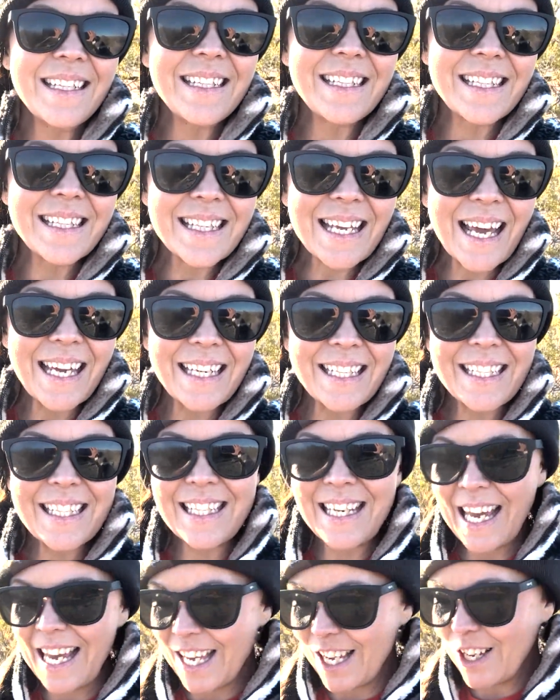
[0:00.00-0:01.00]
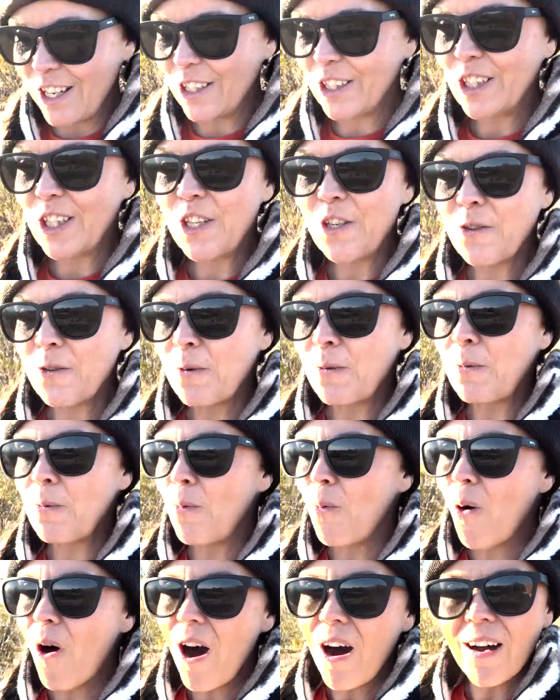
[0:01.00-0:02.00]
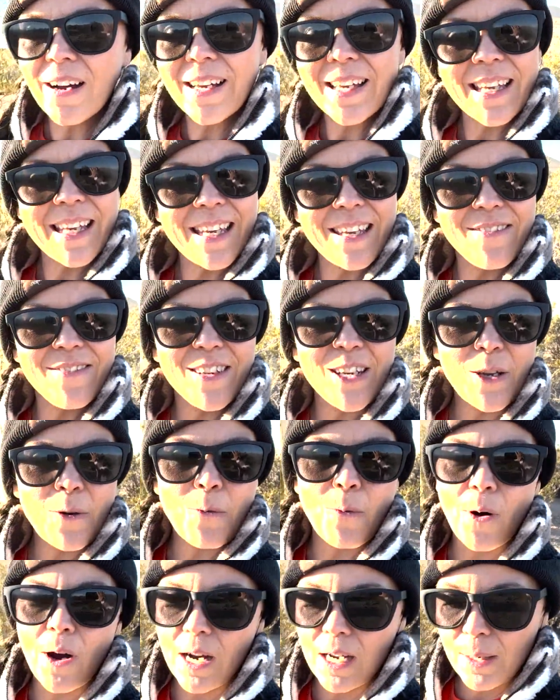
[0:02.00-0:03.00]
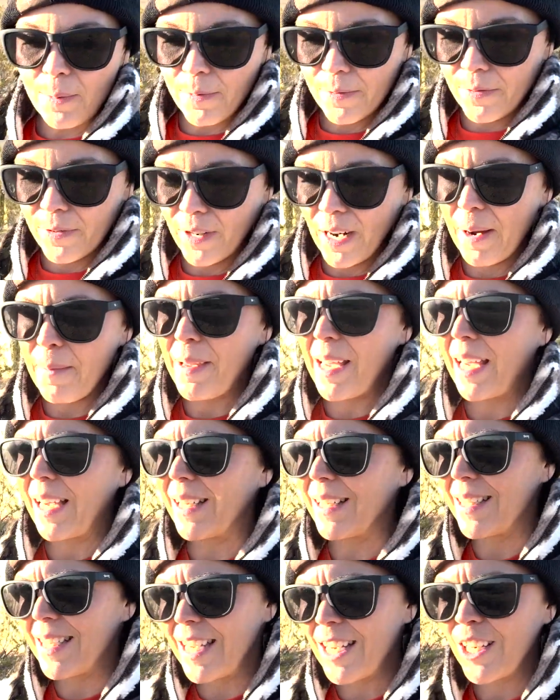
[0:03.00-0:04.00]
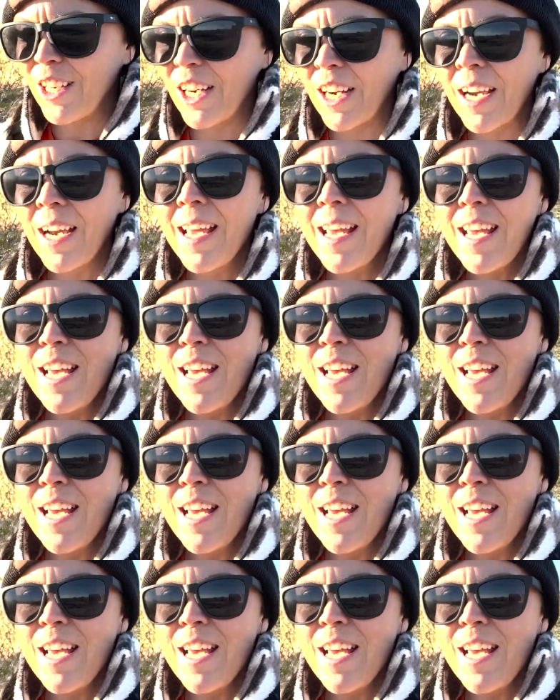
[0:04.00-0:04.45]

Decided to take a little walk, evening walk, before I make dinner.